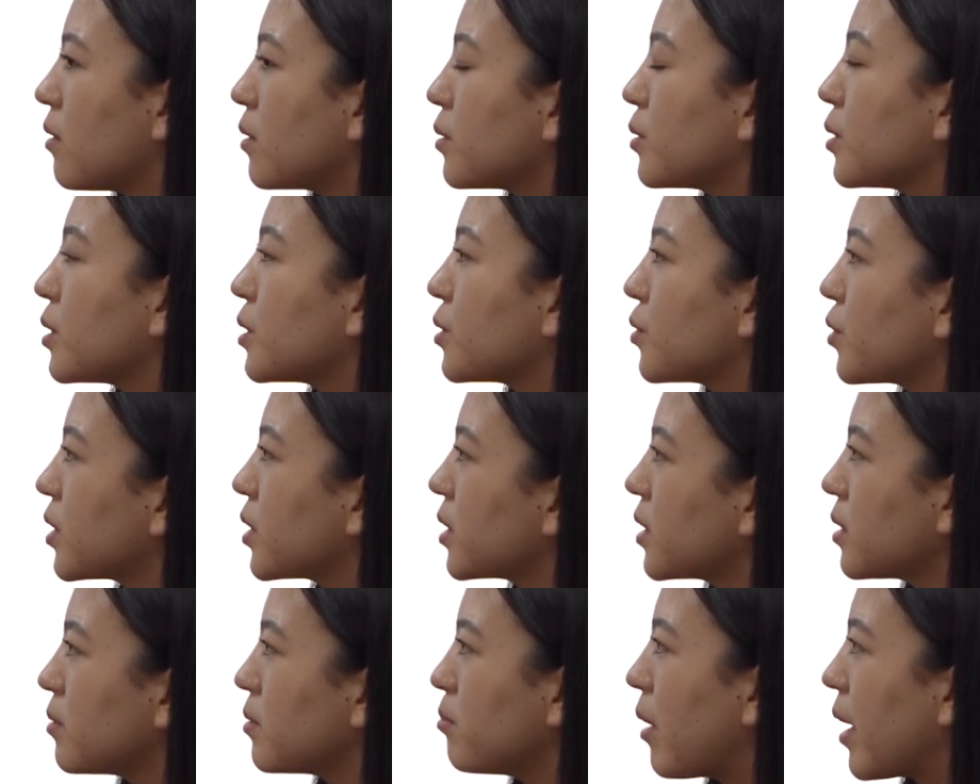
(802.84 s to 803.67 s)

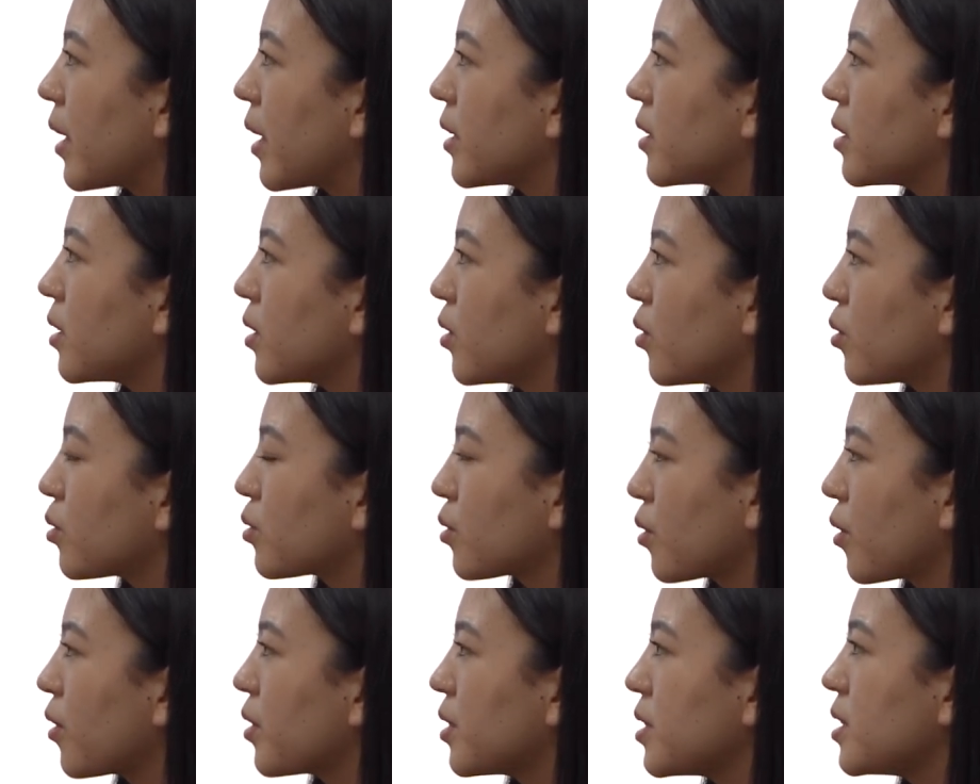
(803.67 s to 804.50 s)
restricted by the
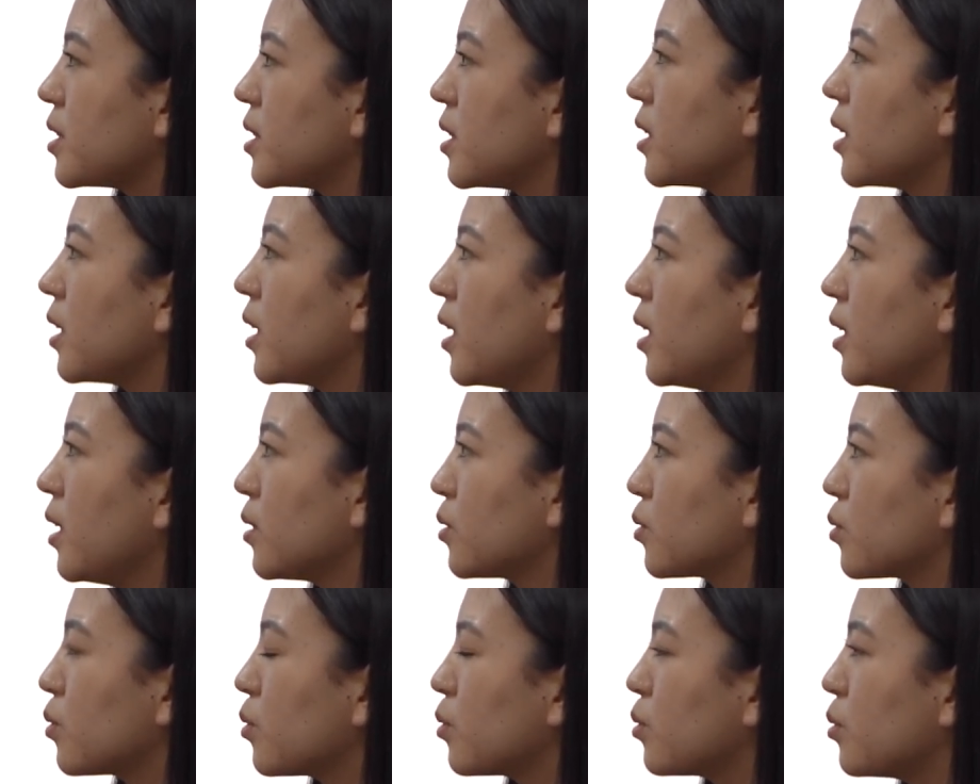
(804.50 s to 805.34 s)
authority.
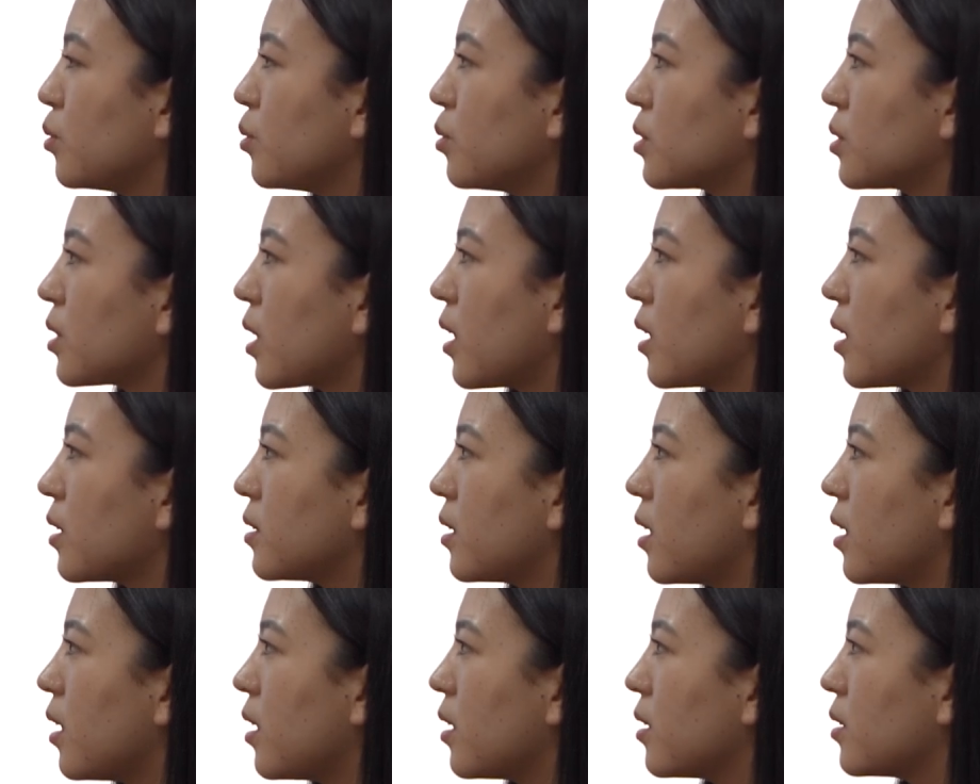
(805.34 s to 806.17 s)
So those are
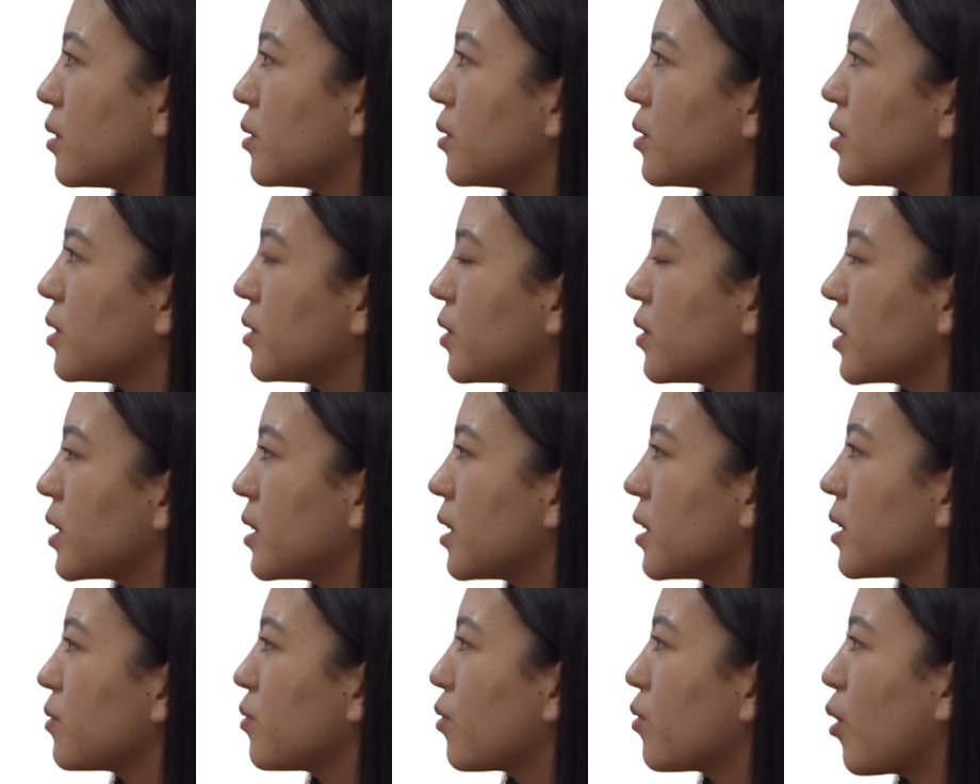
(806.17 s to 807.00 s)

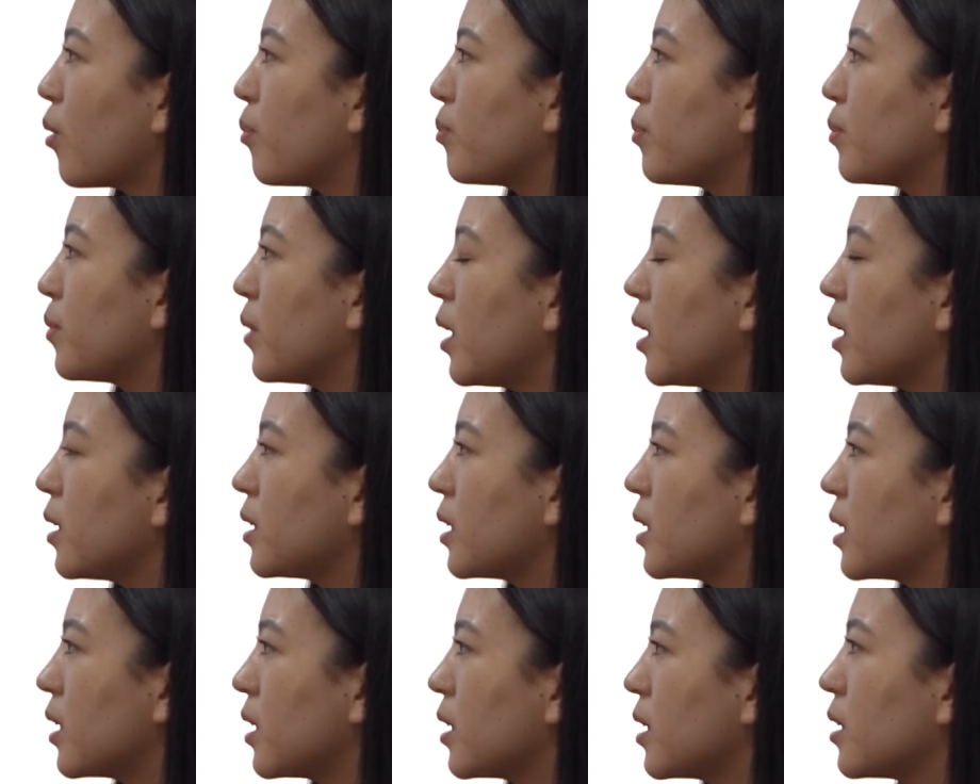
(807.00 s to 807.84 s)
restricted from
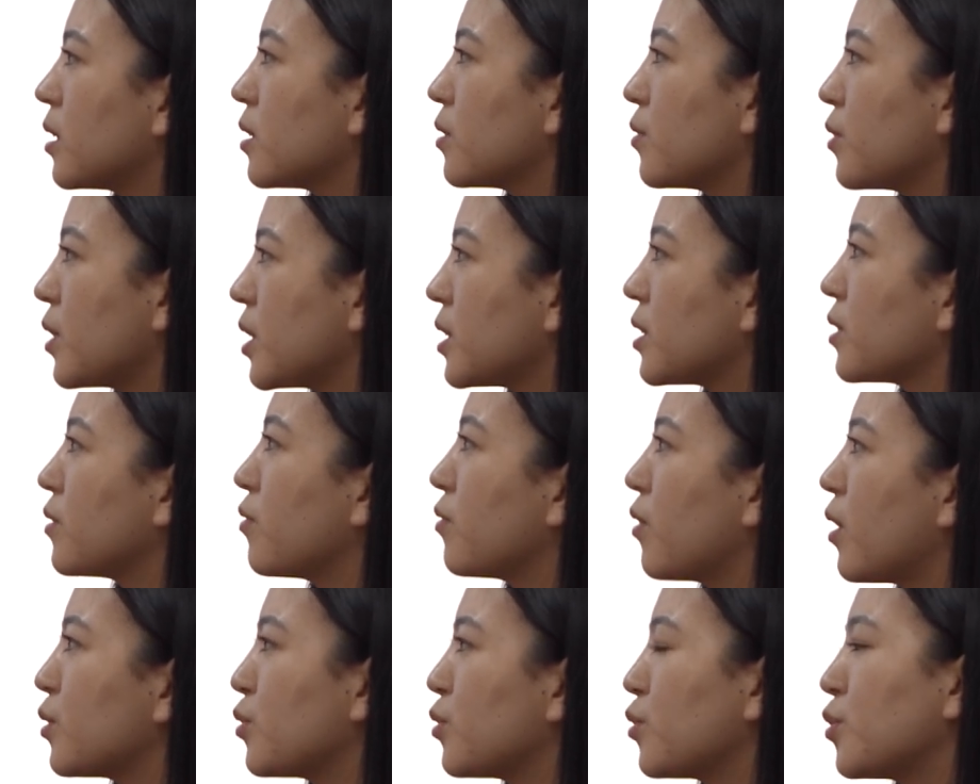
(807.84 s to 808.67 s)
any raising
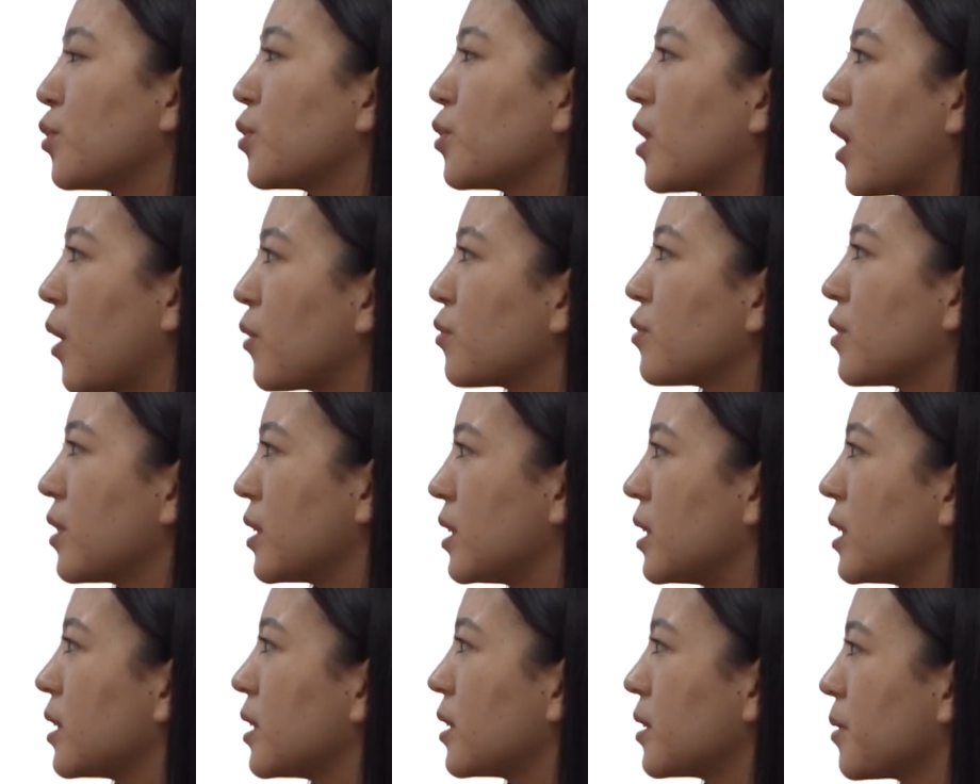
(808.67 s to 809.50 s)
funds through crowdfunding.